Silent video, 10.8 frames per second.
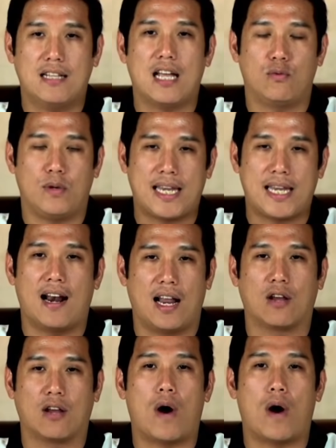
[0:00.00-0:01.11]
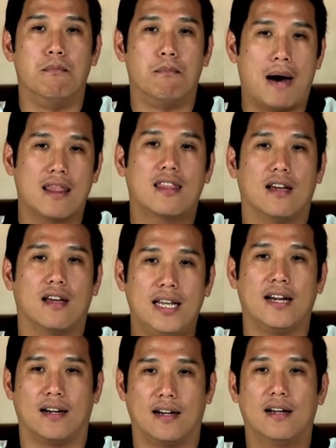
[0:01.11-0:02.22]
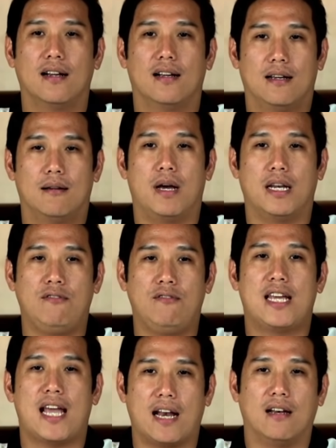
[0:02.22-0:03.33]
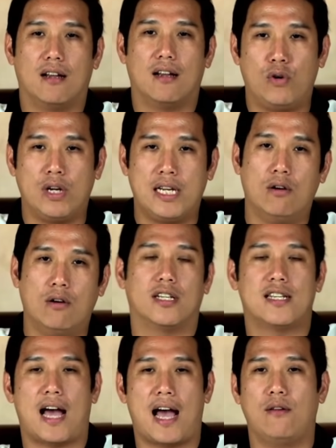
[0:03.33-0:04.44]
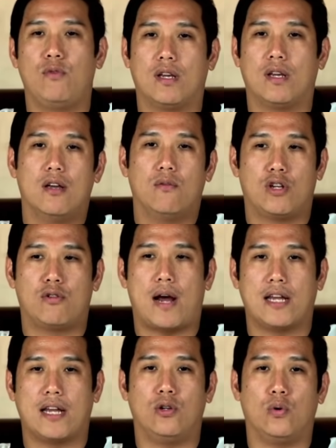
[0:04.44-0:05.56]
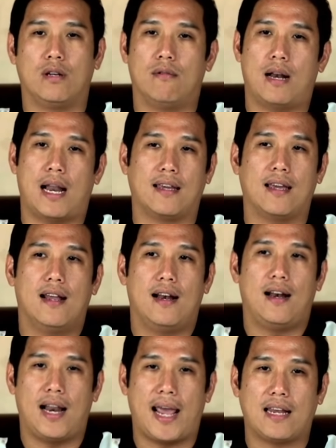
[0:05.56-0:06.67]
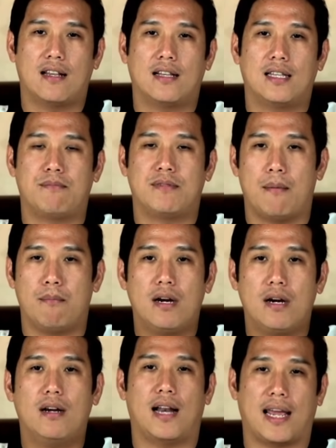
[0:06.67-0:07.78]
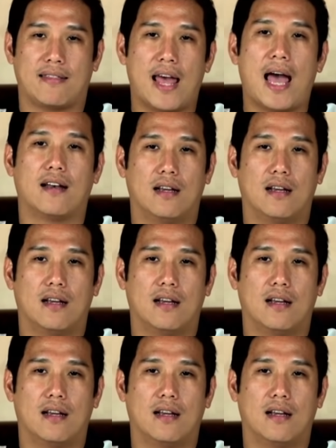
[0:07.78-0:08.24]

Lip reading: as we can, like 1 month earlier. But if we can reduce the time, we try to do it like late September, like that.